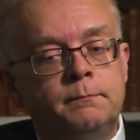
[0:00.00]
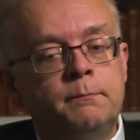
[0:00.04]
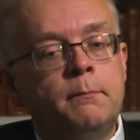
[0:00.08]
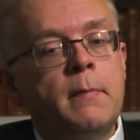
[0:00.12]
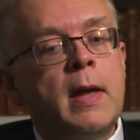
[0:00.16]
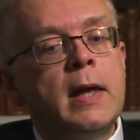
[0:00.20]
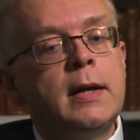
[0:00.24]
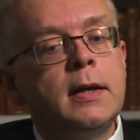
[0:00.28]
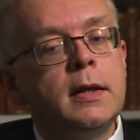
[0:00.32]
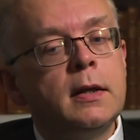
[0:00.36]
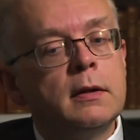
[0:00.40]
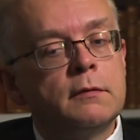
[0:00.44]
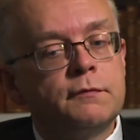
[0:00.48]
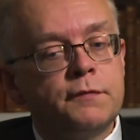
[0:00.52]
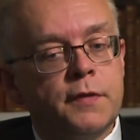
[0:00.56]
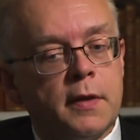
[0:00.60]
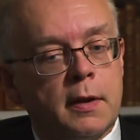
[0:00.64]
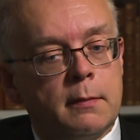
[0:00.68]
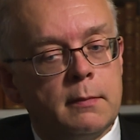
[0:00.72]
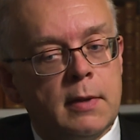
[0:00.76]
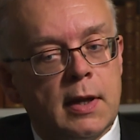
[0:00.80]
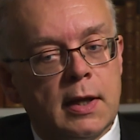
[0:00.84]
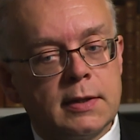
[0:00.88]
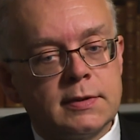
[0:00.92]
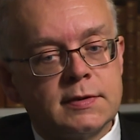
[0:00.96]
many of
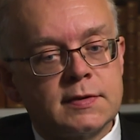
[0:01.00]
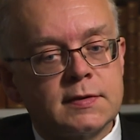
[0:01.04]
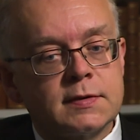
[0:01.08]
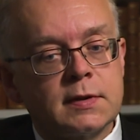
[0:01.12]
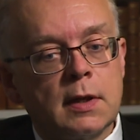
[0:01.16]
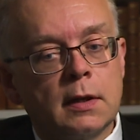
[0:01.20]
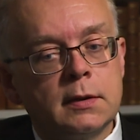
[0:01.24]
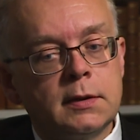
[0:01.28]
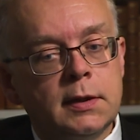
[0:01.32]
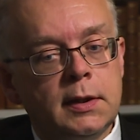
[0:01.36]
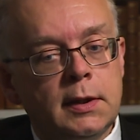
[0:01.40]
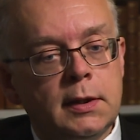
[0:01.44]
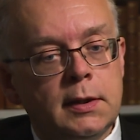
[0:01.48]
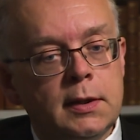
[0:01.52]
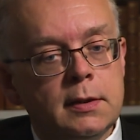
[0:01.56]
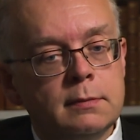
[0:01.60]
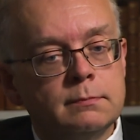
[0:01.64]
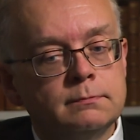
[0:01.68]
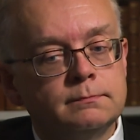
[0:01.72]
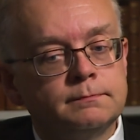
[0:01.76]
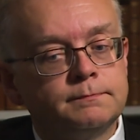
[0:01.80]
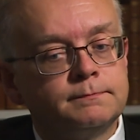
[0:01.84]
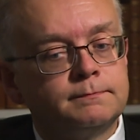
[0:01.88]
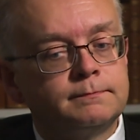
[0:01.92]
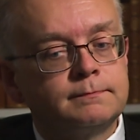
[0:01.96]
them had studied
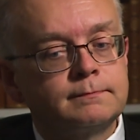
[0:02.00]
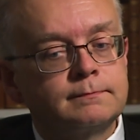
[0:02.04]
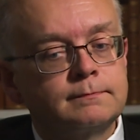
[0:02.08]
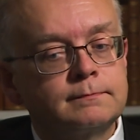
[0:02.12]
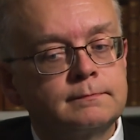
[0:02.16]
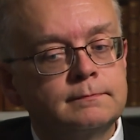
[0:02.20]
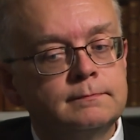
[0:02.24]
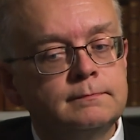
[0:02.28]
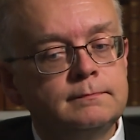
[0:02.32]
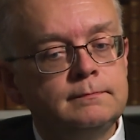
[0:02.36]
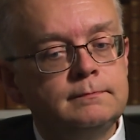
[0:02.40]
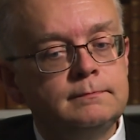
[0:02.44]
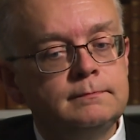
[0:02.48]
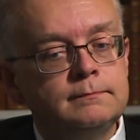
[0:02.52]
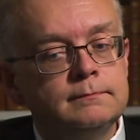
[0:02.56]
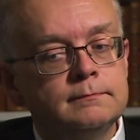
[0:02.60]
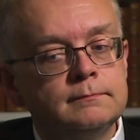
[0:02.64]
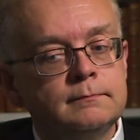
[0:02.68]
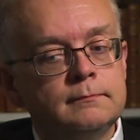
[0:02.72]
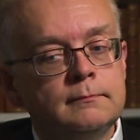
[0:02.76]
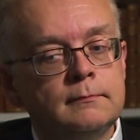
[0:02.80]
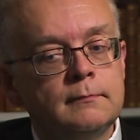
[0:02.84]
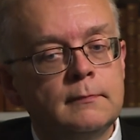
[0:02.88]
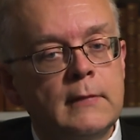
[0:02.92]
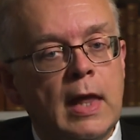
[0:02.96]

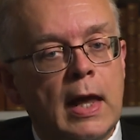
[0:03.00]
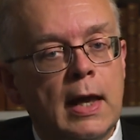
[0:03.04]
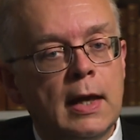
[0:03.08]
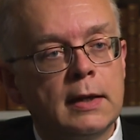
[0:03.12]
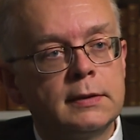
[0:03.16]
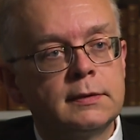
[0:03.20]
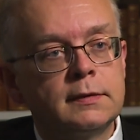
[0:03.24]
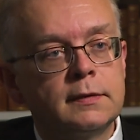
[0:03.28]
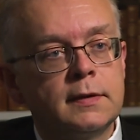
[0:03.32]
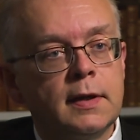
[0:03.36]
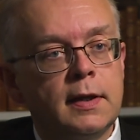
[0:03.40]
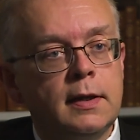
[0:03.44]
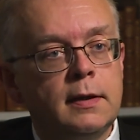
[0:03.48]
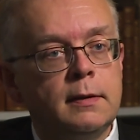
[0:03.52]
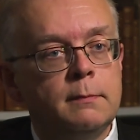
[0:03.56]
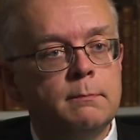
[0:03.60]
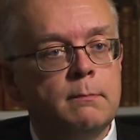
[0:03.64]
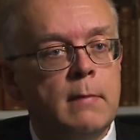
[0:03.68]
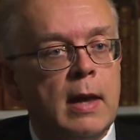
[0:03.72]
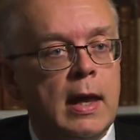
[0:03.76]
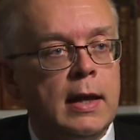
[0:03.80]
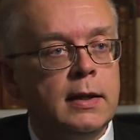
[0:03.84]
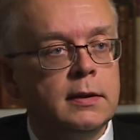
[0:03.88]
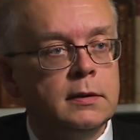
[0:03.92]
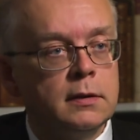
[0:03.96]
at the
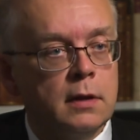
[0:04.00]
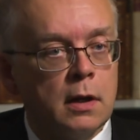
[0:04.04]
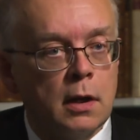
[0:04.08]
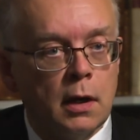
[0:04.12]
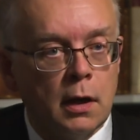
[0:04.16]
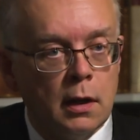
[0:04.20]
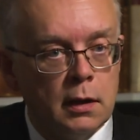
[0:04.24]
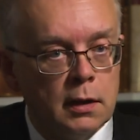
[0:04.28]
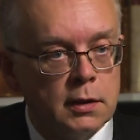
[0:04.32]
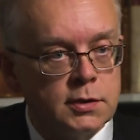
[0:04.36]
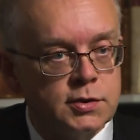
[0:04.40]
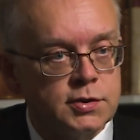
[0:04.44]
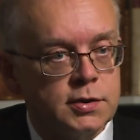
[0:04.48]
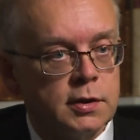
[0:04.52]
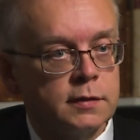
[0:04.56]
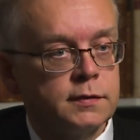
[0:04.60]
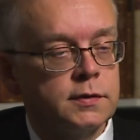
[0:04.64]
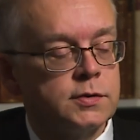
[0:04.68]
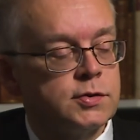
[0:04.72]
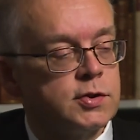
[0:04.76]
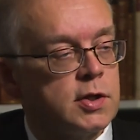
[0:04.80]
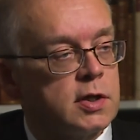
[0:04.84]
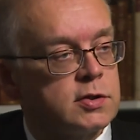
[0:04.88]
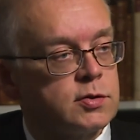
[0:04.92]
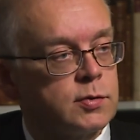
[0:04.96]
main college that
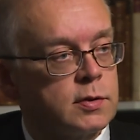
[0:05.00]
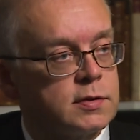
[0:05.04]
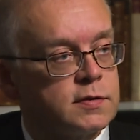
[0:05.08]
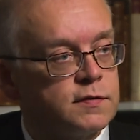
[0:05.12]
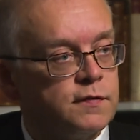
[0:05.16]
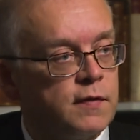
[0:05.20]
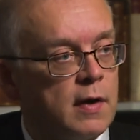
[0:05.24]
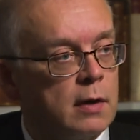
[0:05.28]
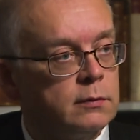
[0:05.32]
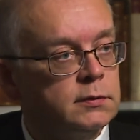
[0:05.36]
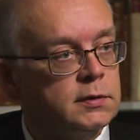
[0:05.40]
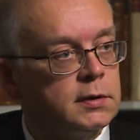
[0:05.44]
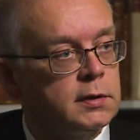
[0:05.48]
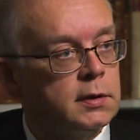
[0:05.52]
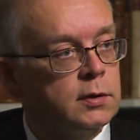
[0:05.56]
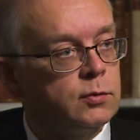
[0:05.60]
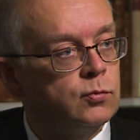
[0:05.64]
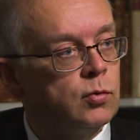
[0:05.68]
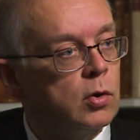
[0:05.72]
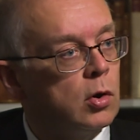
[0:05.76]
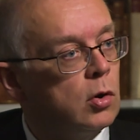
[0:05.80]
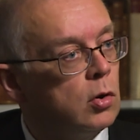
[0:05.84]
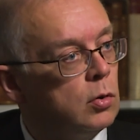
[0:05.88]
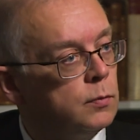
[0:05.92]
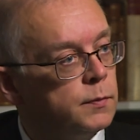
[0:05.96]
the Jesuits founded in
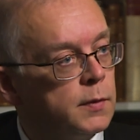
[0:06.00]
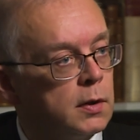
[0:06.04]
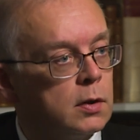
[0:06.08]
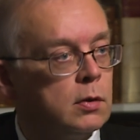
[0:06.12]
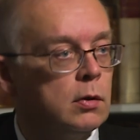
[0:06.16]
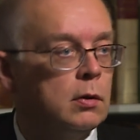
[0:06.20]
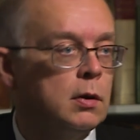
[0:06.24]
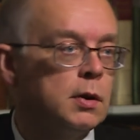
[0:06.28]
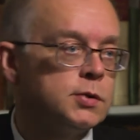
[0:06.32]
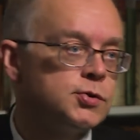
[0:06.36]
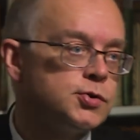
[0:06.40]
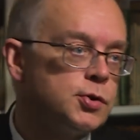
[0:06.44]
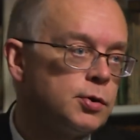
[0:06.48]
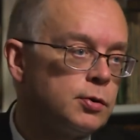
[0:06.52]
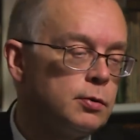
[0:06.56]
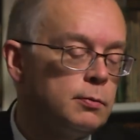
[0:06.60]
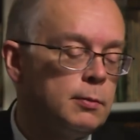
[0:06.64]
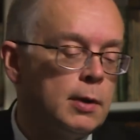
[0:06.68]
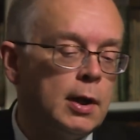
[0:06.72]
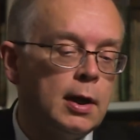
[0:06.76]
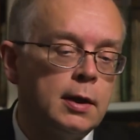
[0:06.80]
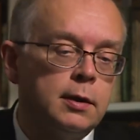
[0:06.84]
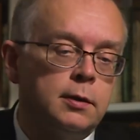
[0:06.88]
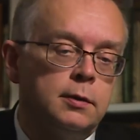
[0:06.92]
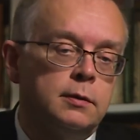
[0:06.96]
Rome, the Collegio
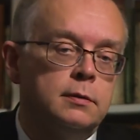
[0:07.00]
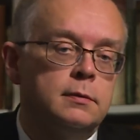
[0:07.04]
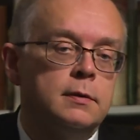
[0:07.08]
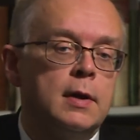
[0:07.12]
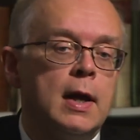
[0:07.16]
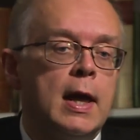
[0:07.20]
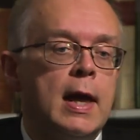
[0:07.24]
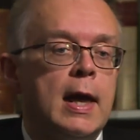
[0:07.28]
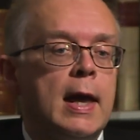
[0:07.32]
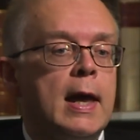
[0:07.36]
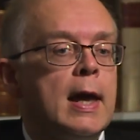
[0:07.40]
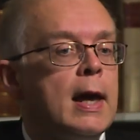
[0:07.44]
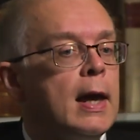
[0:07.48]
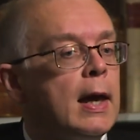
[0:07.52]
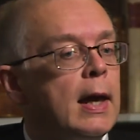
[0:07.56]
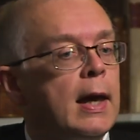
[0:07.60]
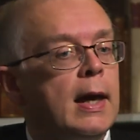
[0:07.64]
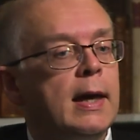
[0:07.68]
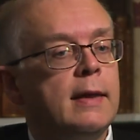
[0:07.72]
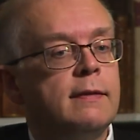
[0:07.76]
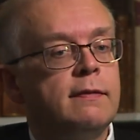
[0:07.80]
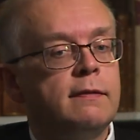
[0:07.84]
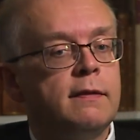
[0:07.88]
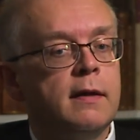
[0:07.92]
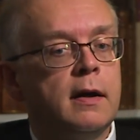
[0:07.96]
Romano.
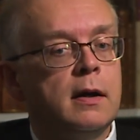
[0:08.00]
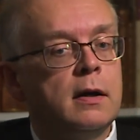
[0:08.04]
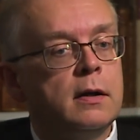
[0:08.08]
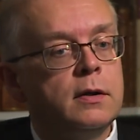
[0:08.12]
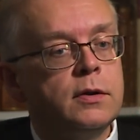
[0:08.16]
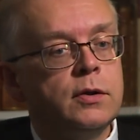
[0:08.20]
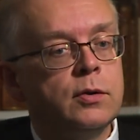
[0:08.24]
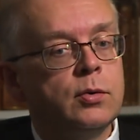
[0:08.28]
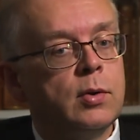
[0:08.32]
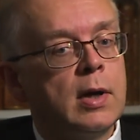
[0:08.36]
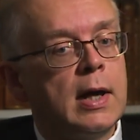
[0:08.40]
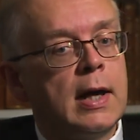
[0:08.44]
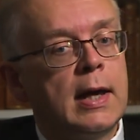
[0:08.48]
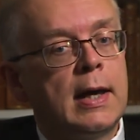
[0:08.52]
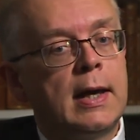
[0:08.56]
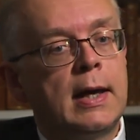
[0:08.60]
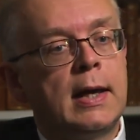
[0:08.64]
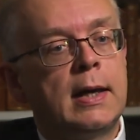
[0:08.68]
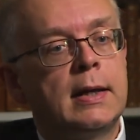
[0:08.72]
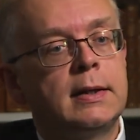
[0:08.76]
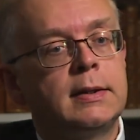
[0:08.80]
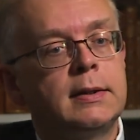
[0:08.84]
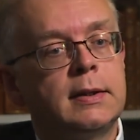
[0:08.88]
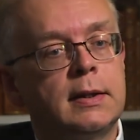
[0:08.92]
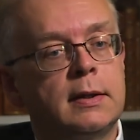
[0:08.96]
And there you
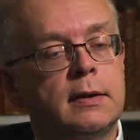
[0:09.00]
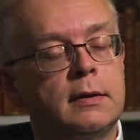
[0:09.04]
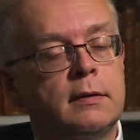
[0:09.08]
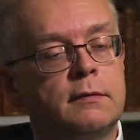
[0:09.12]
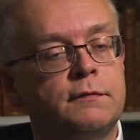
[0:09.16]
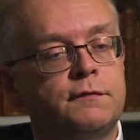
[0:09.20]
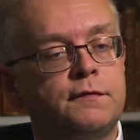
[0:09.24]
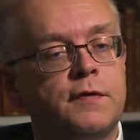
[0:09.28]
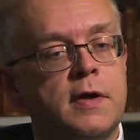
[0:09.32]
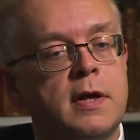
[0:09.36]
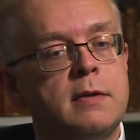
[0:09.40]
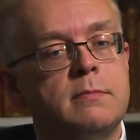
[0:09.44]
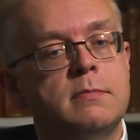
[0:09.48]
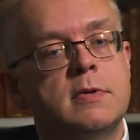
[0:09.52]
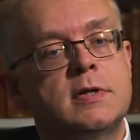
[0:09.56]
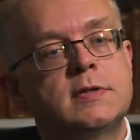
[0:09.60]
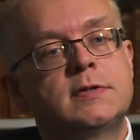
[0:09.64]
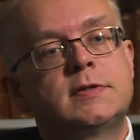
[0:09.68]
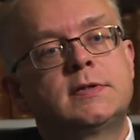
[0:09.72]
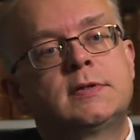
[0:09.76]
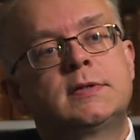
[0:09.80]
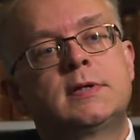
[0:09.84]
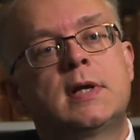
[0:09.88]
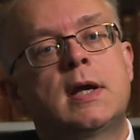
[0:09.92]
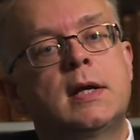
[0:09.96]
had uh, famous
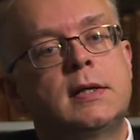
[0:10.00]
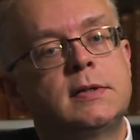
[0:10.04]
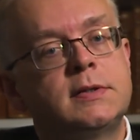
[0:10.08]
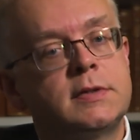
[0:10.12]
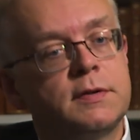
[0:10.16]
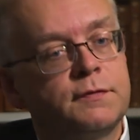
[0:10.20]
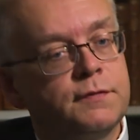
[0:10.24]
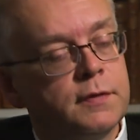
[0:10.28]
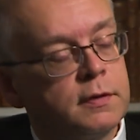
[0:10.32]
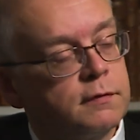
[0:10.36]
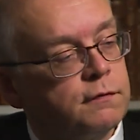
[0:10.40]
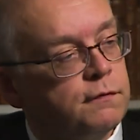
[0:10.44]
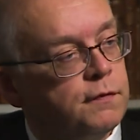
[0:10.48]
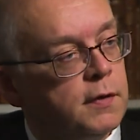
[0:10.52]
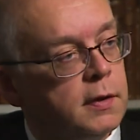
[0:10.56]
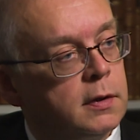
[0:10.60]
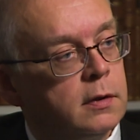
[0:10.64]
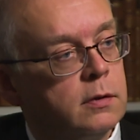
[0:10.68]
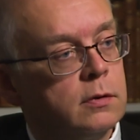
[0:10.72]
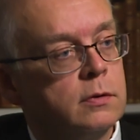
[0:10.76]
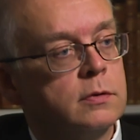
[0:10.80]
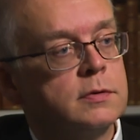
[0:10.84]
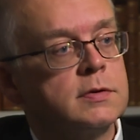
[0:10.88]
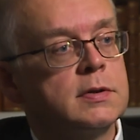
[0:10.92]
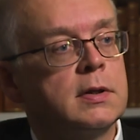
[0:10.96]
scientific
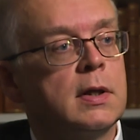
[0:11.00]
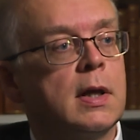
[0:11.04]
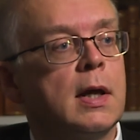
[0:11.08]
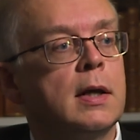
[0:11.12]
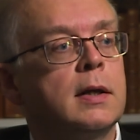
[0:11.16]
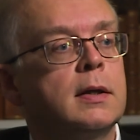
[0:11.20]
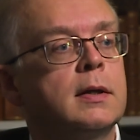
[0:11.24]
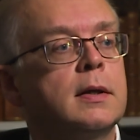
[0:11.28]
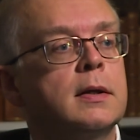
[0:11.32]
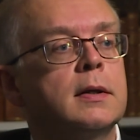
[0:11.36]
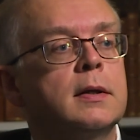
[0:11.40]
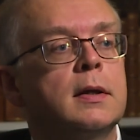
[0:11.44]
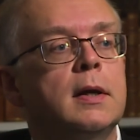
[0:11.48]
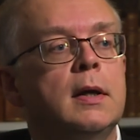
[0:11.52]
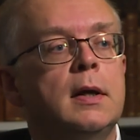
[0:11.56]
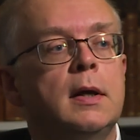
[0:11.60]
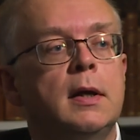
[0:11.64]
figures like